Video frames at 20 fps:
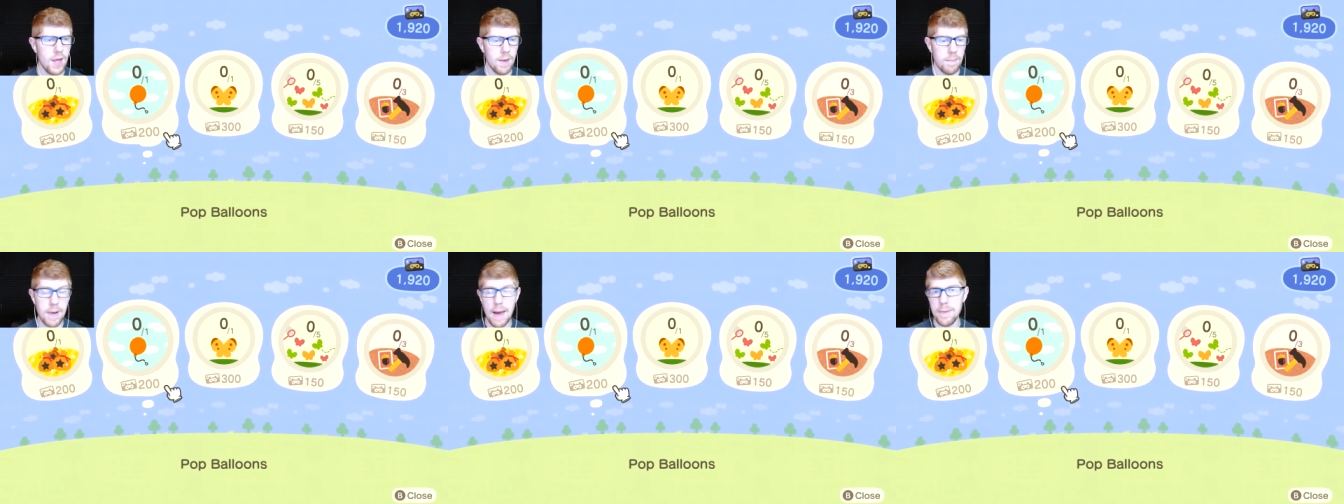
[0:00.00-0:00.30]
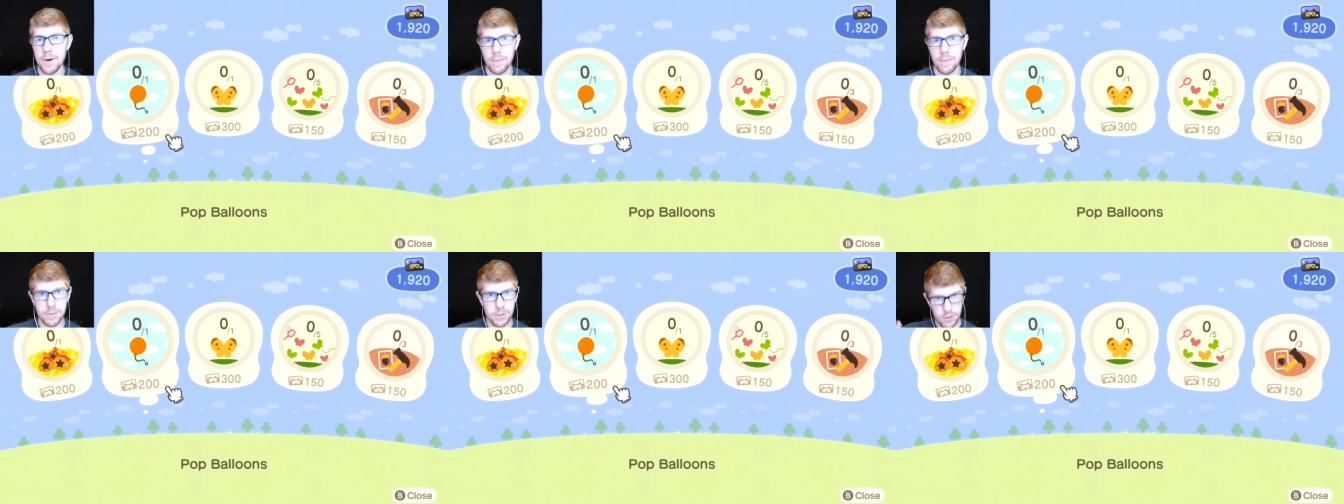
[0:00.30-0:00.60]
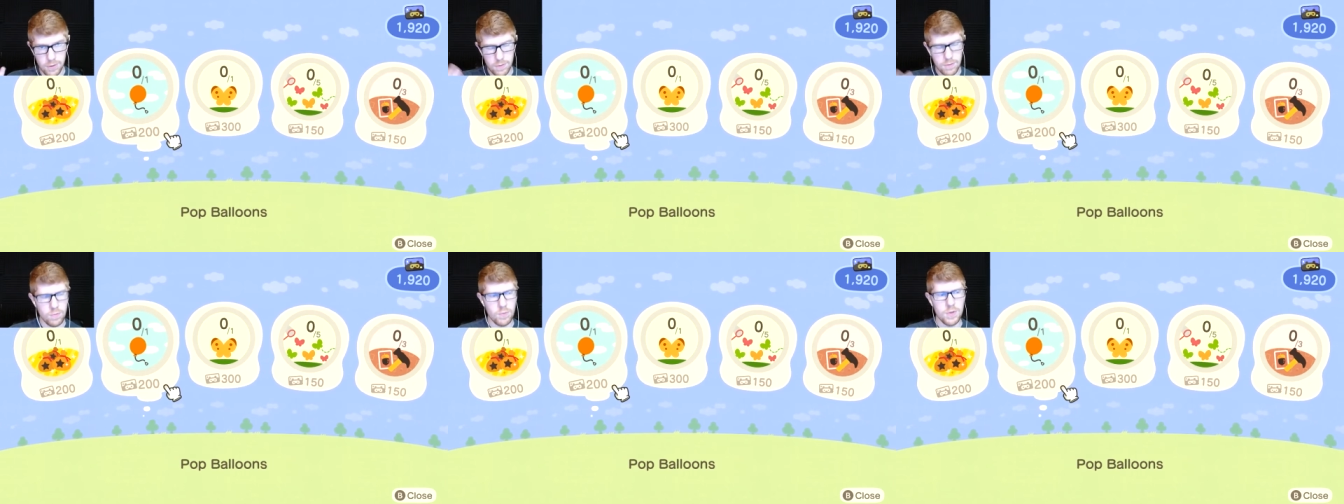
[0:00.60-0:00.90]
Popping a
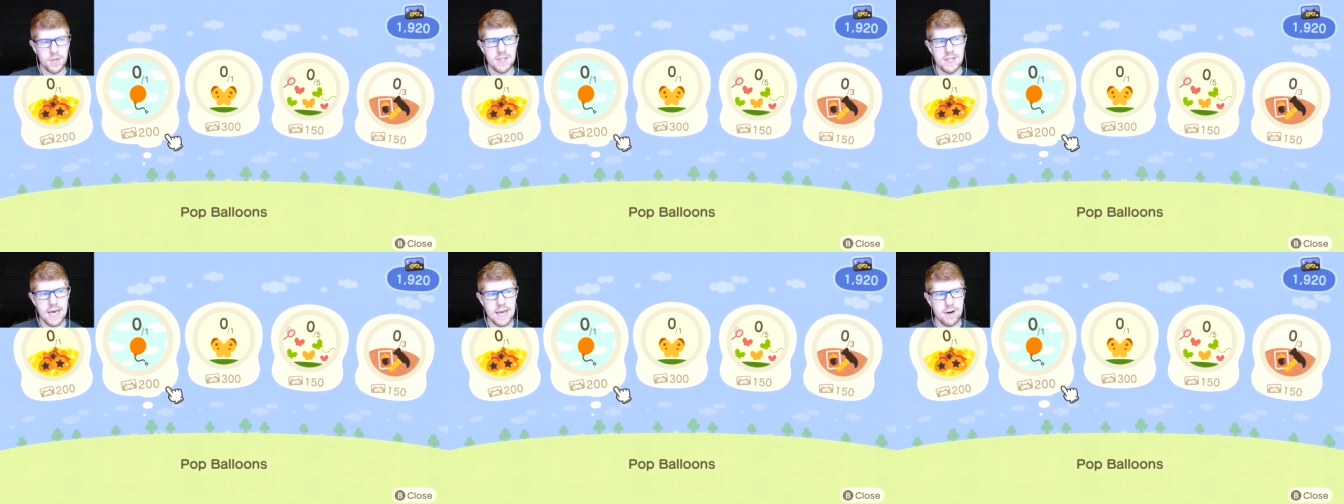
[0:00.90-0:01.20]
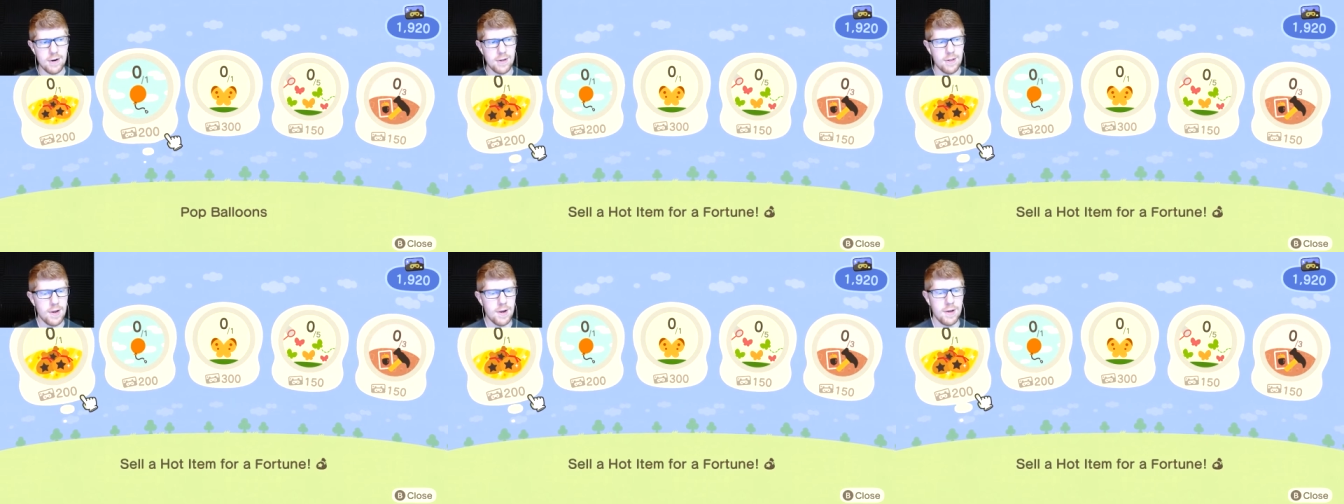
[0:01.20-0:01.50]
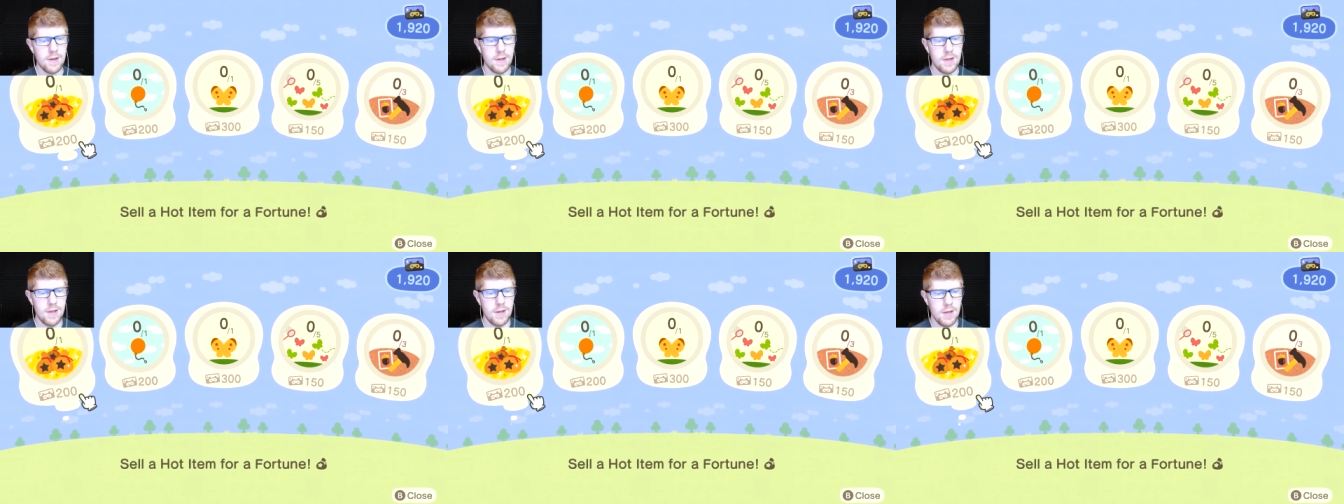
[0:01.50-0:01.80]
balloon, we did that
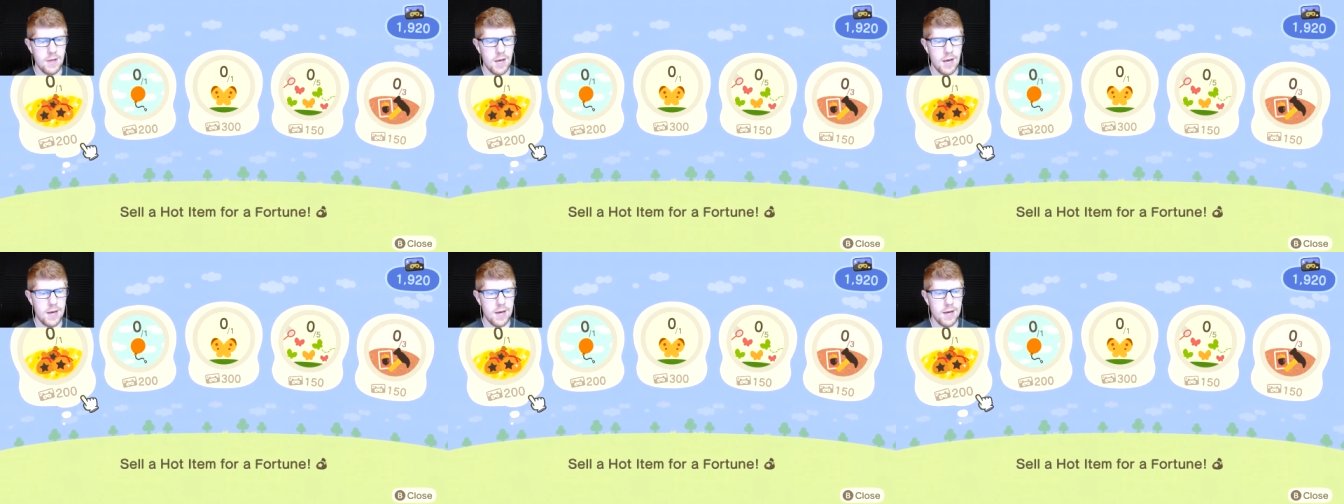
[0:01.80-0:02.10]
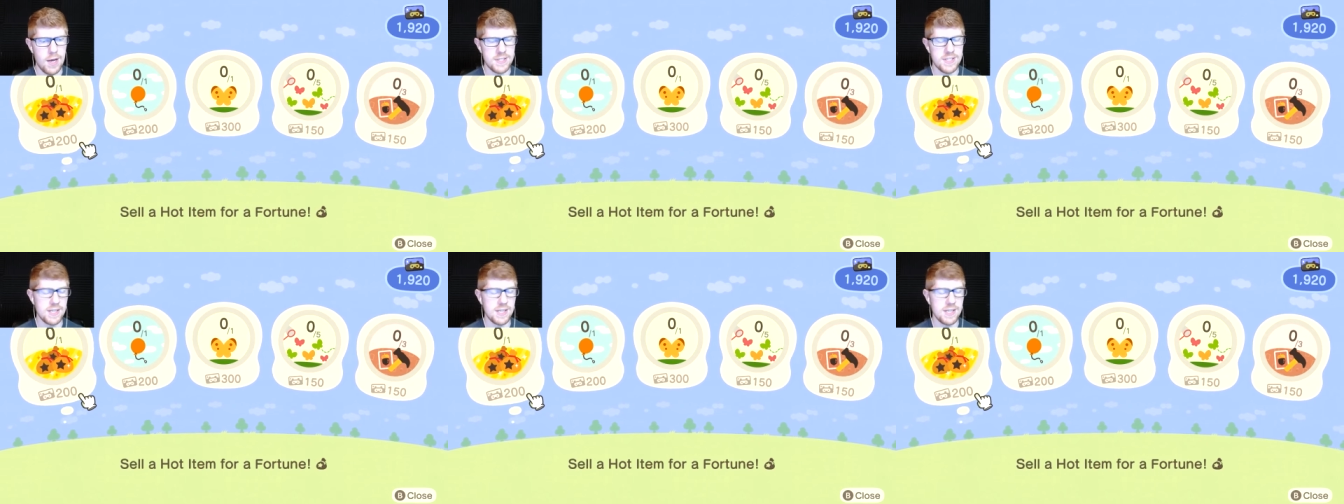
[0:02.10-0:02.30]
earlier. Uh,